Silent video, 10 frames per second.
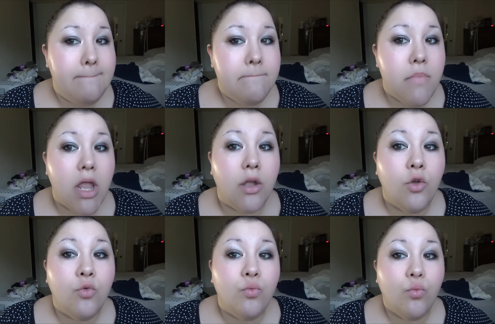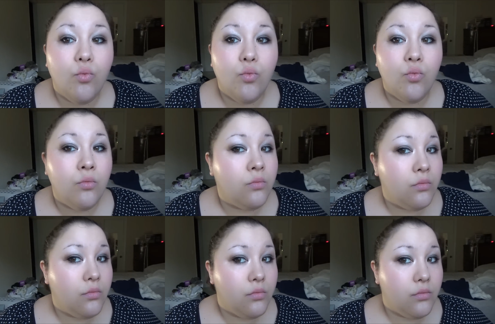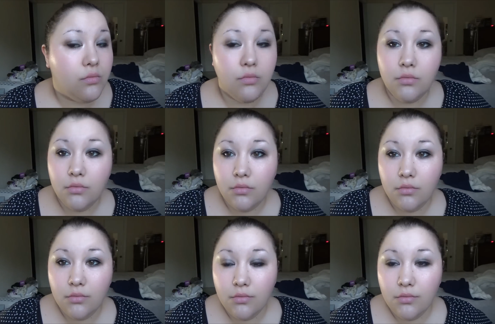(no one is talking)